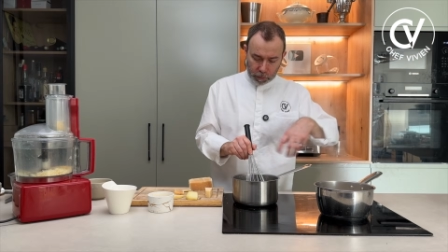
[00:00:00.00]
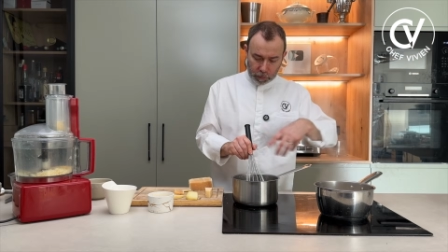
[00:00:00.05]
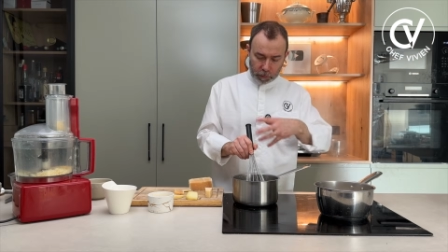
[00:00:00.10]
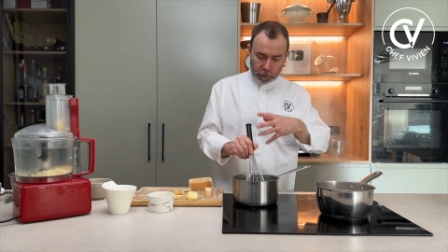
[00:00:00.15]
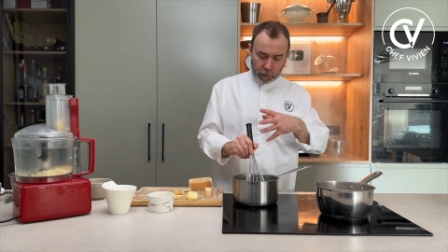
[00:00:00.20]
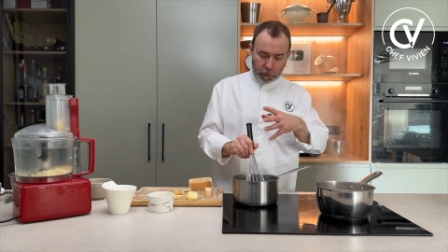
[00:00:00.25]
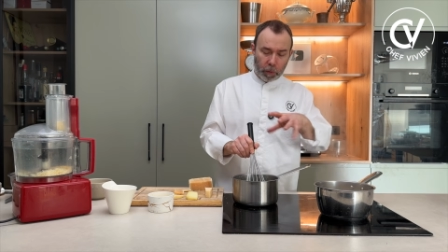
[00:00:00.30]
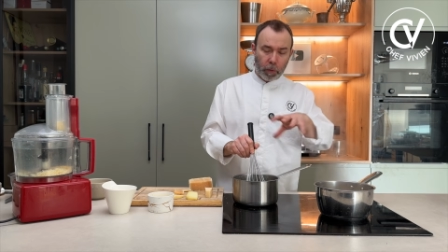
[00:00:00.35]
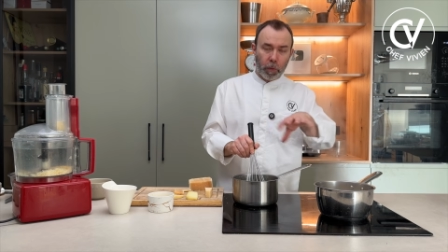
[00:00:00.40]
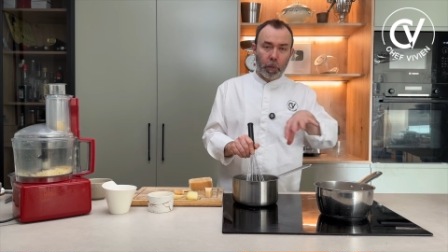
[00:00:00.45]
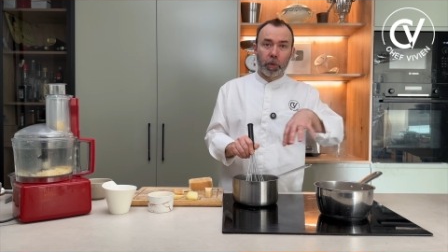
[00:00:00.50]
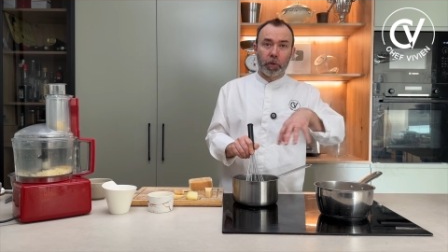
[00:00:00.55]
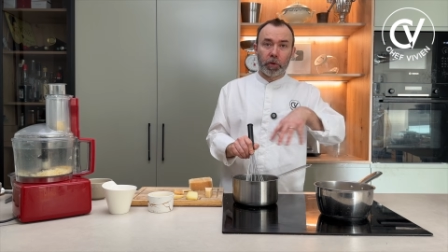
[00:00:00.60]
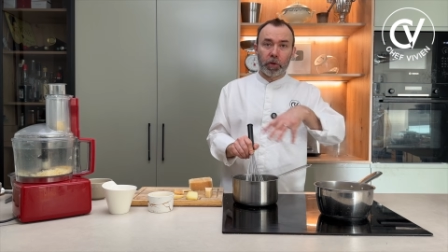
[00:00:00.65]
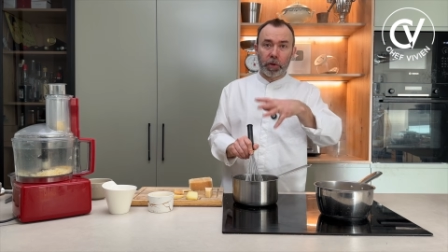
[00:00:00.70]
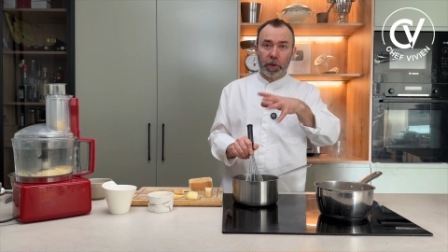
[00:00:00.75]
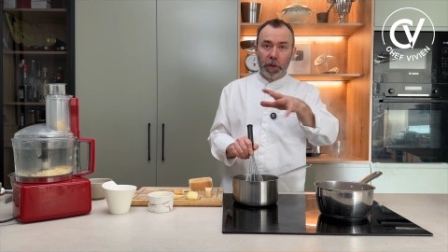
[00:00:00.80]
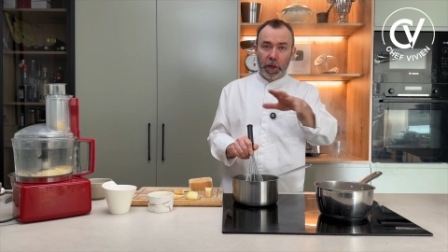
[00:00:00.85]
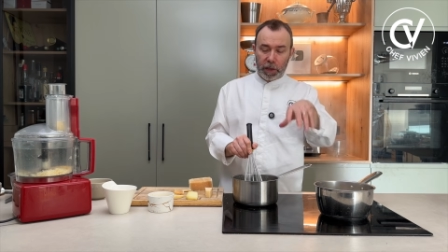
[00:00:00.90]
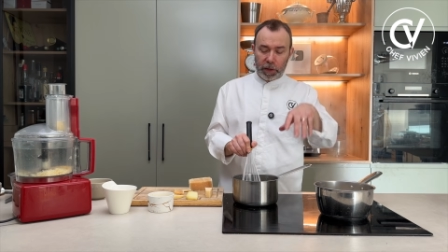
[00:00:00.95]
We
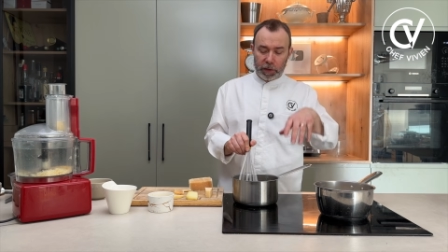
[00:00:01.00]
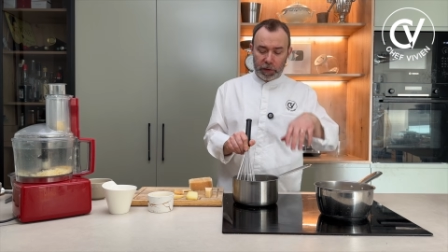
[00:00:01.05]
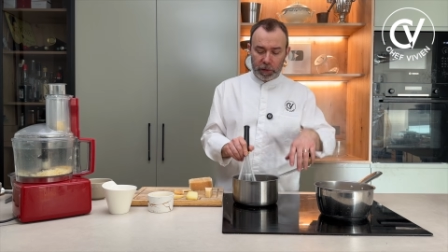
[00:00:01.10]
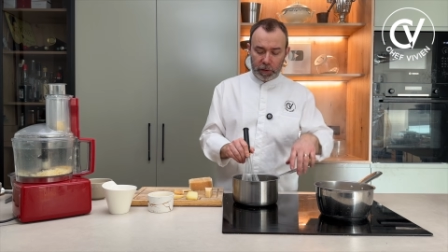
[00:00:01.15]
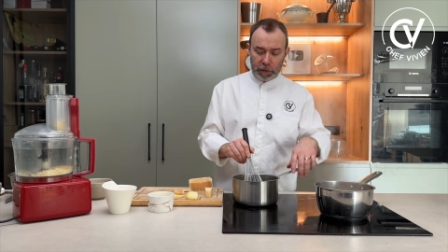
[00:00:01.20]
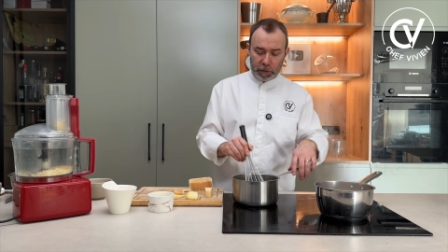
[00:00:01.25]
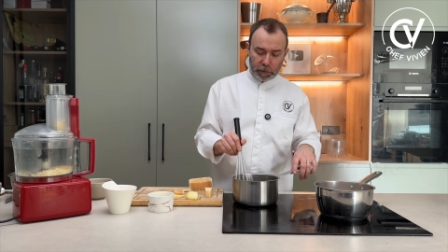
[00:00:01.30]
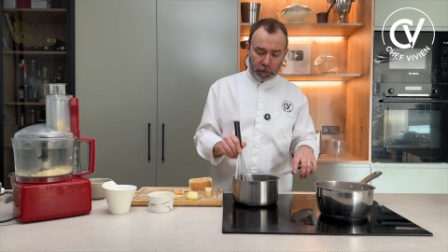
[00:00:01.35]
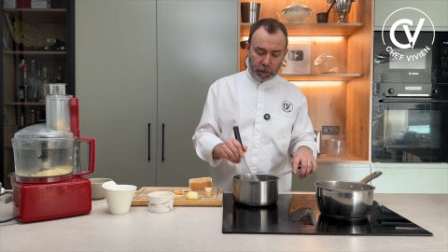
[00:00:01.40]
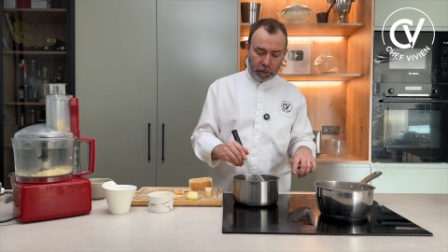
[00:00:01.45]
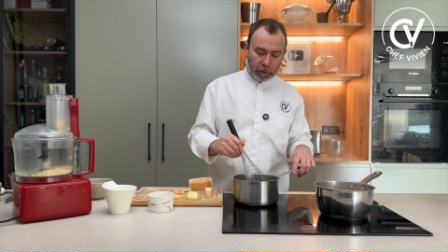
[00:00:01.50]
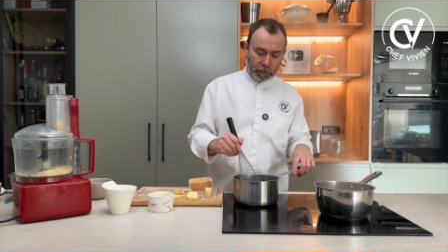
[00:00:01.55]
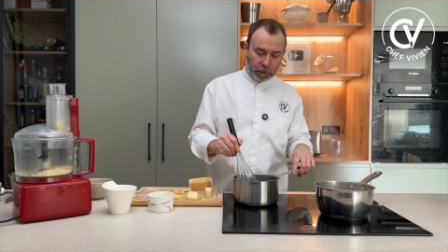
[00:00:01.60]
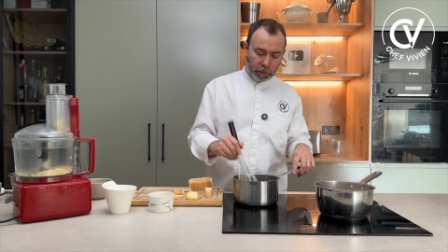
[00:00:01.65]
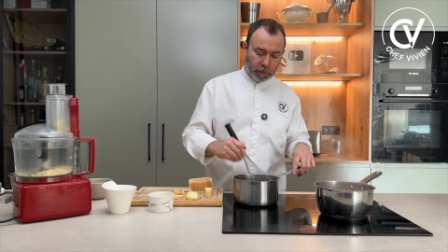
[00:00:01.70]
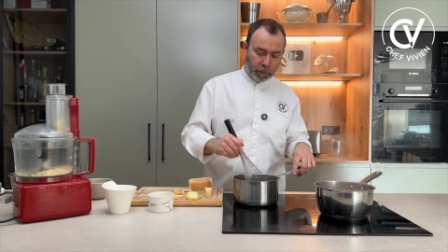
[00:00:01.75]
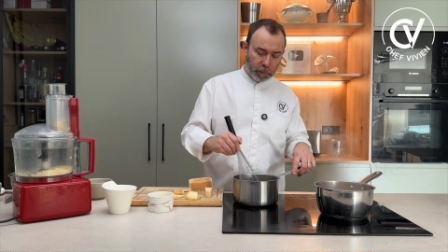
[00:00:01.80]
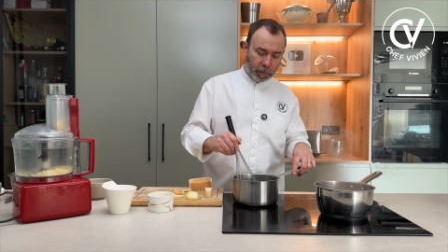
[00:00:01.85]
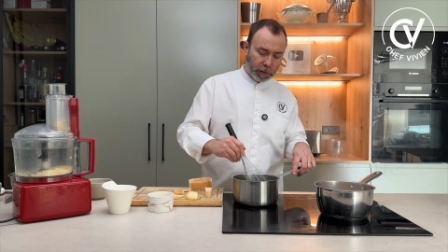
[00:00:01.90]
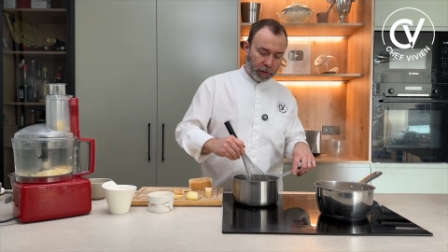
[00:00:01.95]
homogenize
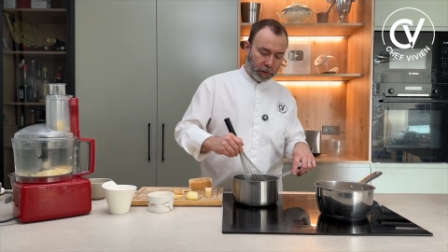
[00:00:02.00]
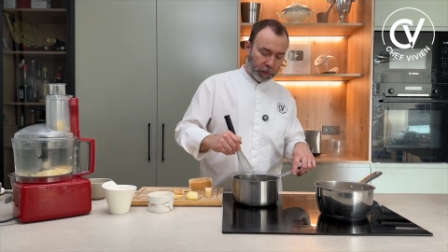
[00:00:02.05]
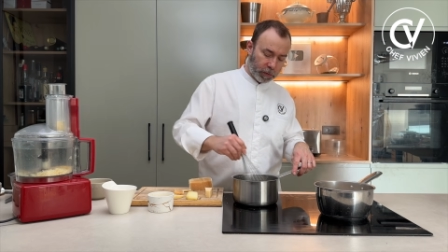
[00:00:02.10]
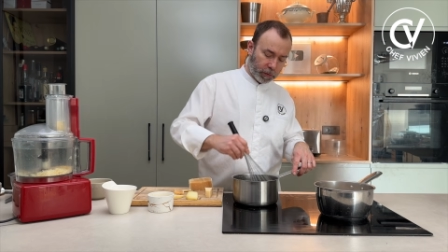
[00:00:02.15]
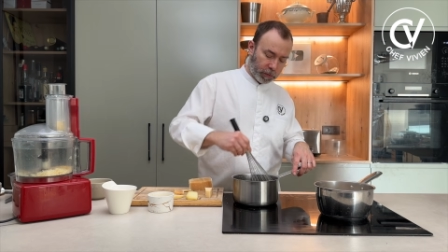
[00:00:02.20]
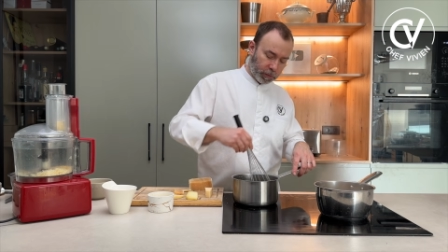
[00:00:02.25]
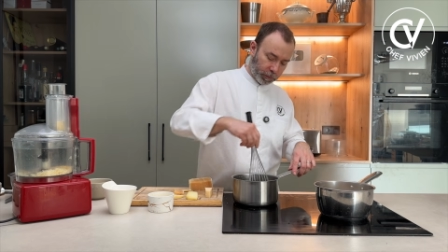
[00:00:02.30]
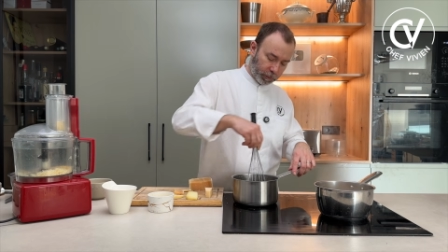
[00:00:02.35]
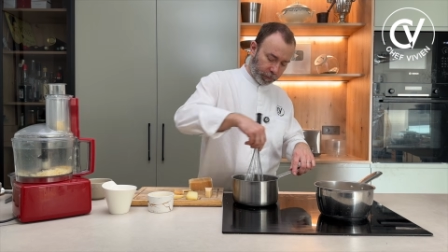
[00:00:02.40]
the mix,